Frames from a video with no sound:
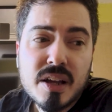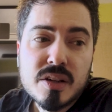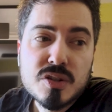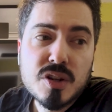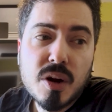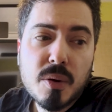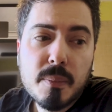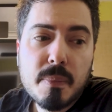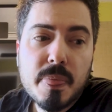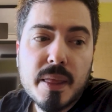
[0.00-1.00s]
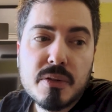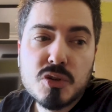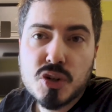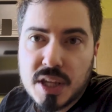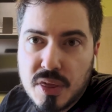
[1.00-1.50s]
So the
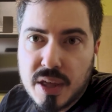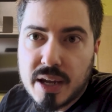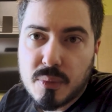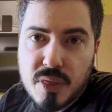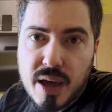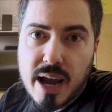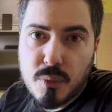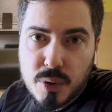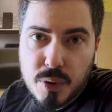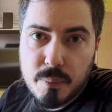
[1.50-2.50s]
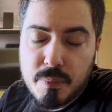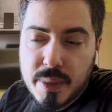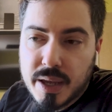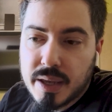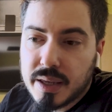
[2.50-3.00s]
tricky thing with that room
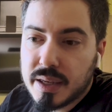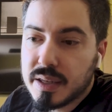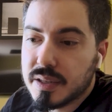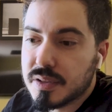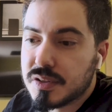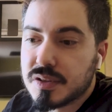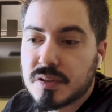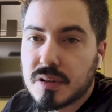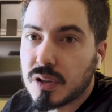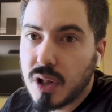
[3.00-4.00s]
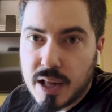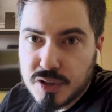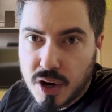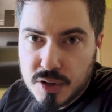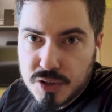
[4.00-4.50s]
is lots
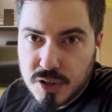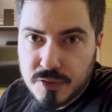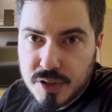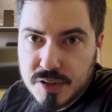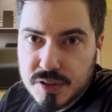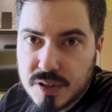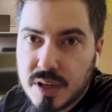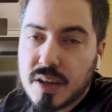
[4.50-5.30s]
of hard surface.